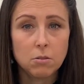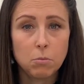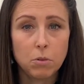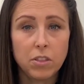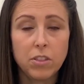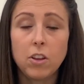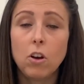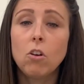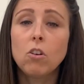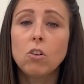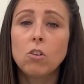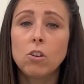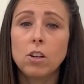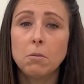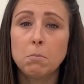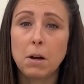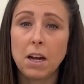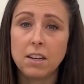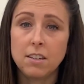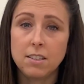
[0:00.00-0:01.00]
with the
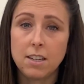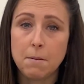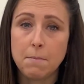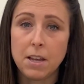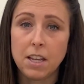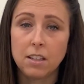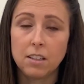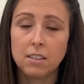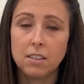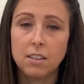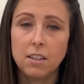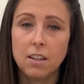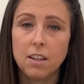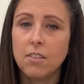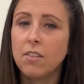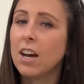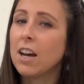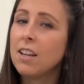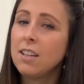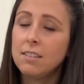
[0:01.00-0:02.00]
ongoing pandemic,
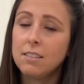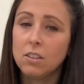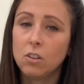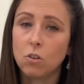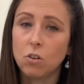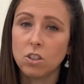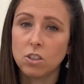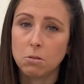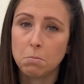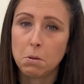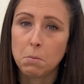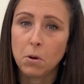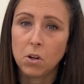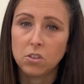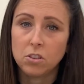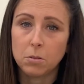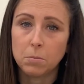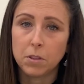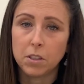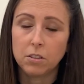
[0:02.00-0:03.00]
that isn't going to be
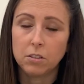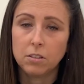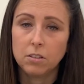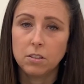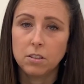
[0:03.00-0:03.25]
possible.